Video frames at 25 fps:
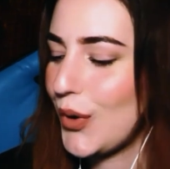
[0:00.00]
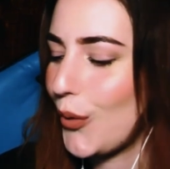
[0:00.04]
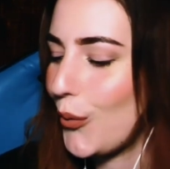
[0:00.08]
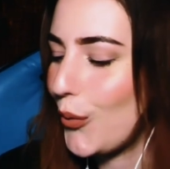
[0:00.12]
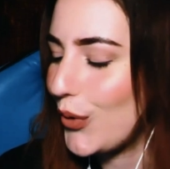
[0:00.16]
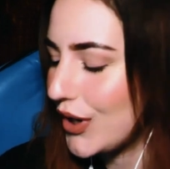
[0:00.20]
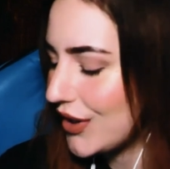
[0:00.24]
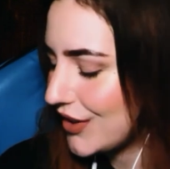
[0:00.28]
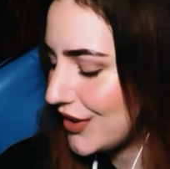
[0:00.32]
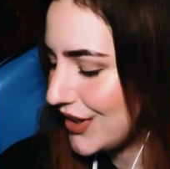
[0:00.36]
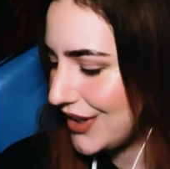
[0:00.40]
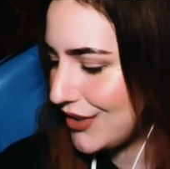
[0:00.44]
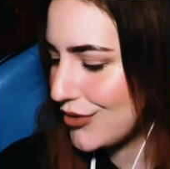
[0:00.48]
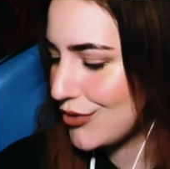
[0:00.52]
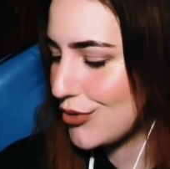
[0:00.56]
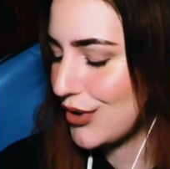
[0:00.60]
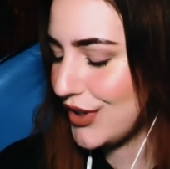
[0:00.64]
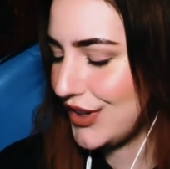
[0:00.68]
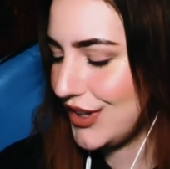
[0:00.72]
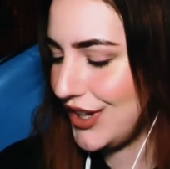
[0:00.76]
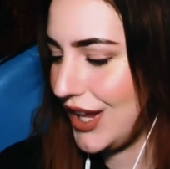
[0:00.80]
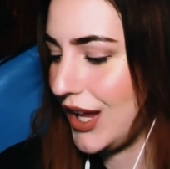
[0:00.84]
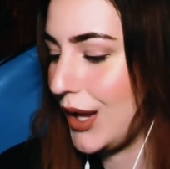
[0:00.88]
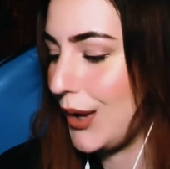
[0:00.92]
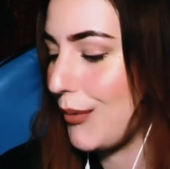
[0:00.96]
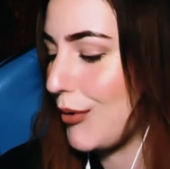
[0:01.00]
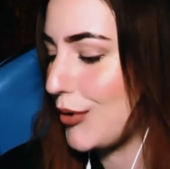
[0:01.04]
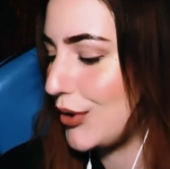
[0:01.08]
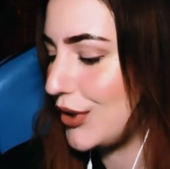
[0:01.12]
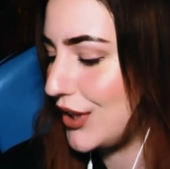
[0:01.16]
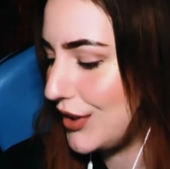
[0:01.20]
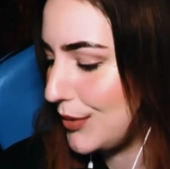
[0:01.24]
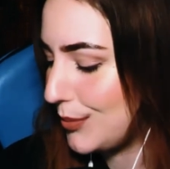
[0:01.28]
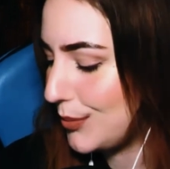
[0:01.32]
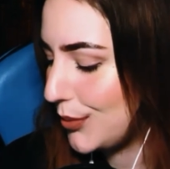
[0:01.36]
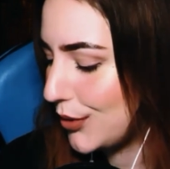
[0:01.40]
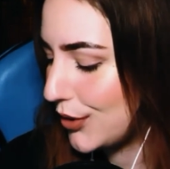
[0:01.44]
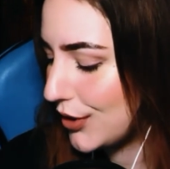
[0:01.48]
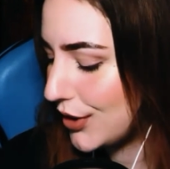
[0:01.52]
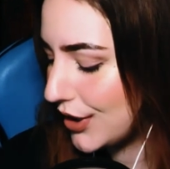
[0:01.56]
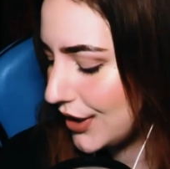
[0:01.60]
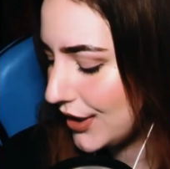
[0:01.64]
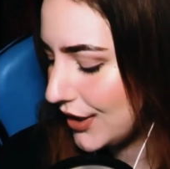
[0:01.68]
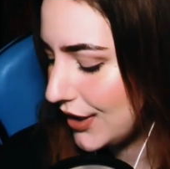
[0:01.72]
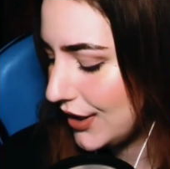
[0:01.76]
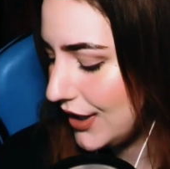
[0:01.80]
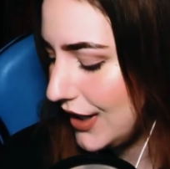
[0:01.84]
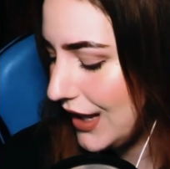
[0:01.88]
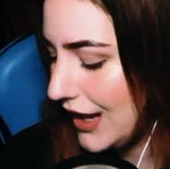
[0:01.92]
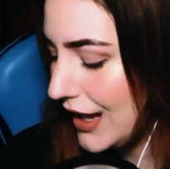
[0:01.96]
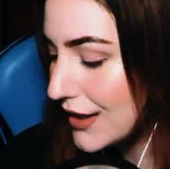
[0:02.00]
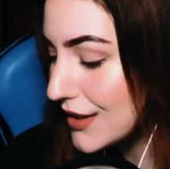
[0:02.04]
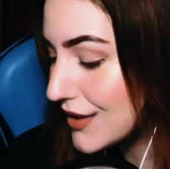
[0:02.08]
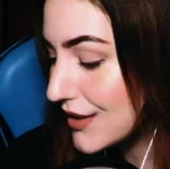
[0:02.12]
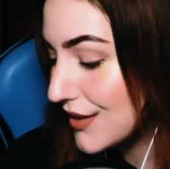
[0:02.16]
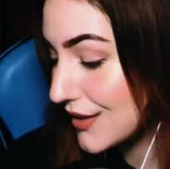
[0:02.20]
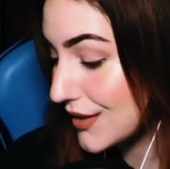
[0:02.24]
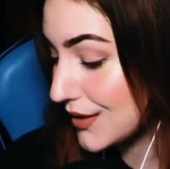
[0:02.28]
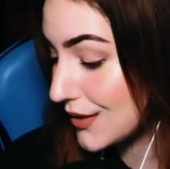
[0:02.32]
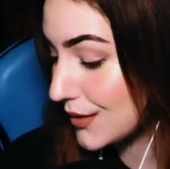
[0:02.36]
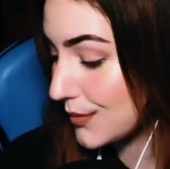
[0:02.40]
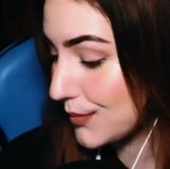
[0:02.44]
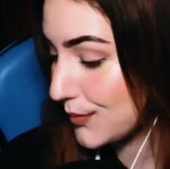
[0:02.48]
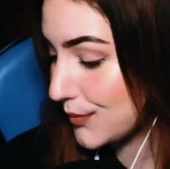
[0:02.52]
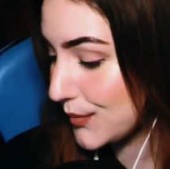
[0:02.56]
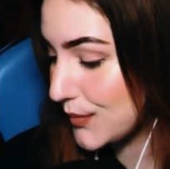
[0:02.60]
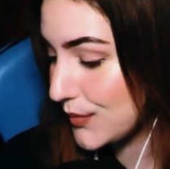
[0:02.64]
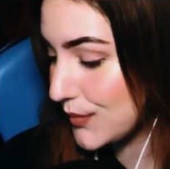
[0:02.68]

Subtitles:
What is interesting about this part is